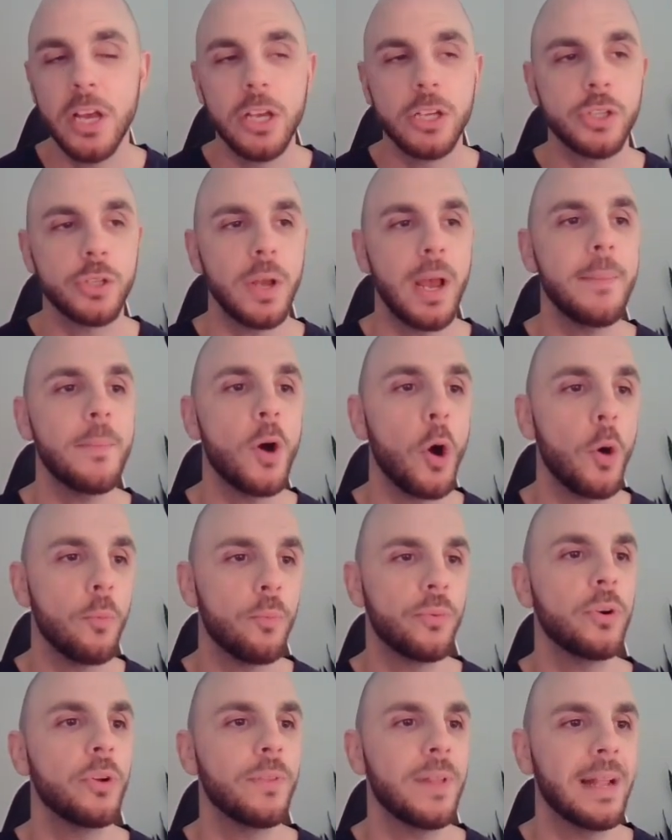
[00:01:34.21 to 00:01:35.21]
So I'm
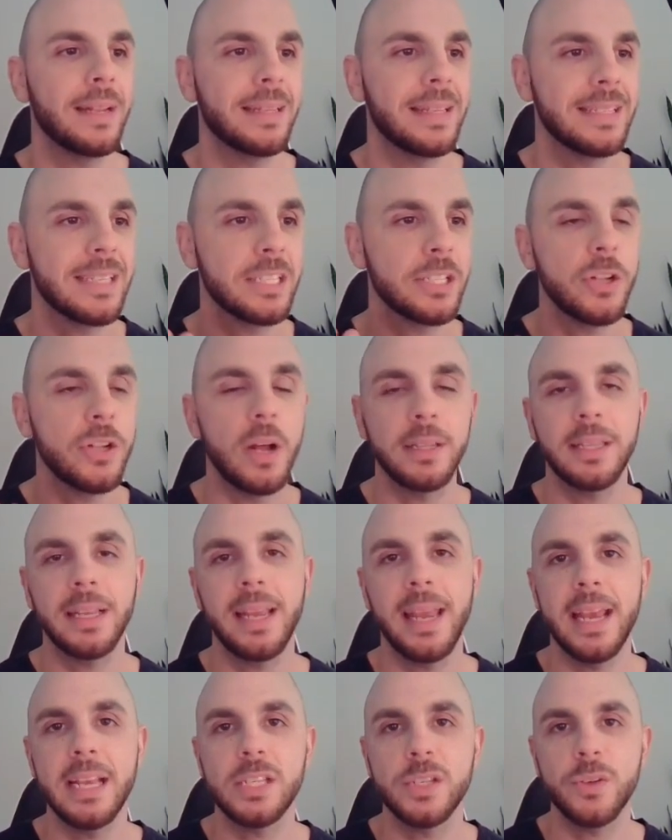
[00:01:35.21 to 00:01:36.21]
hopeful that this is not the
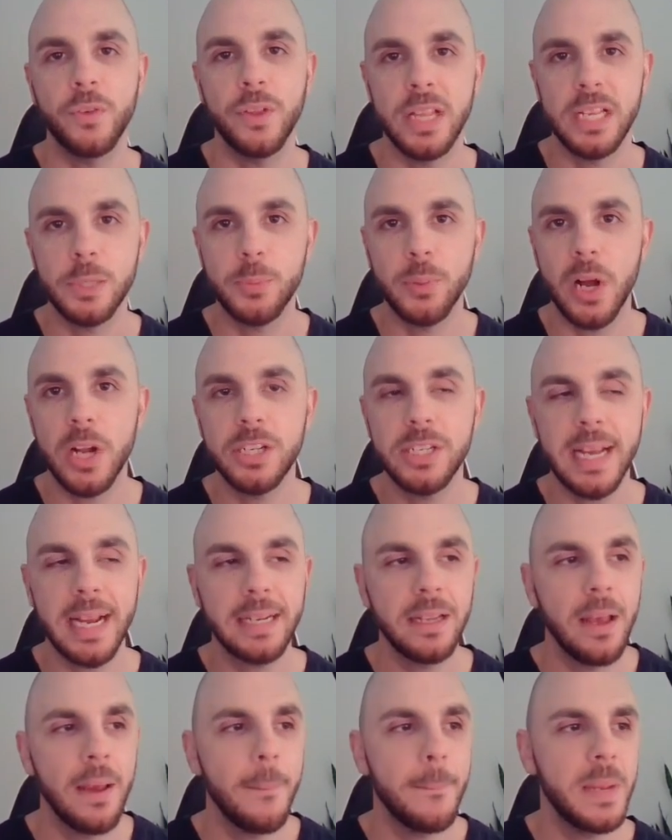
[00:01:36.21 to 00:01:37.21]
case for this project
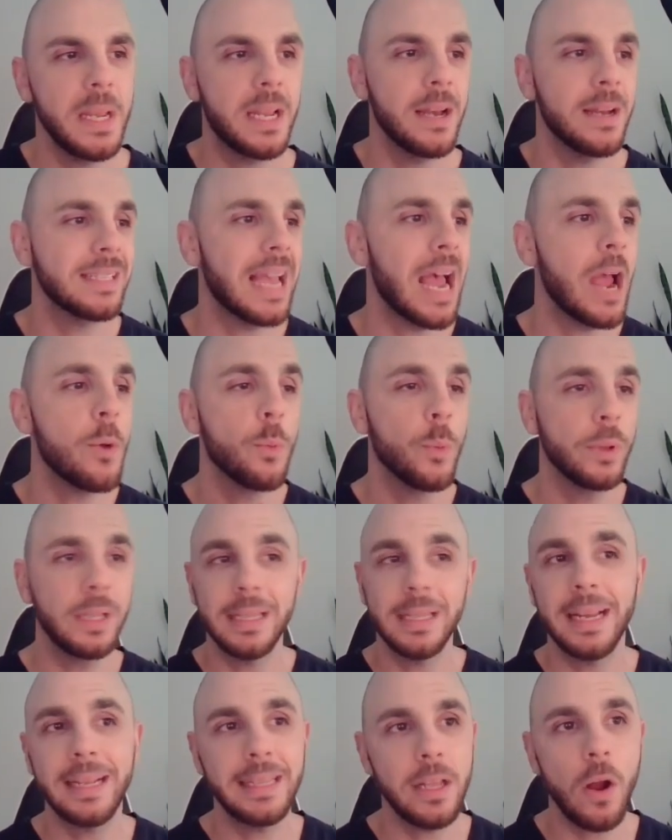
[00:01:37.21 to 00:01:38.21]
because I really
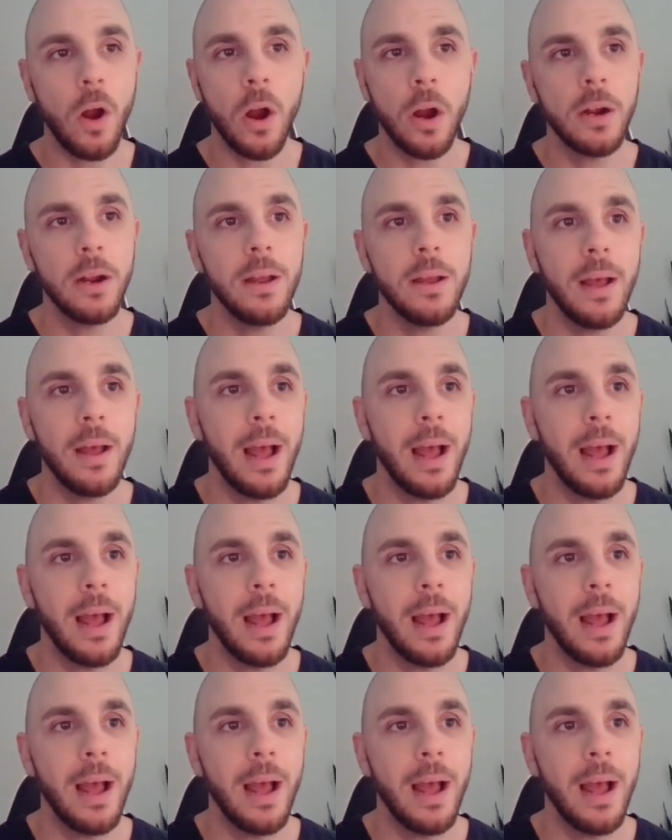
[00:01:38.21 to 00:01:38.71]
like the art.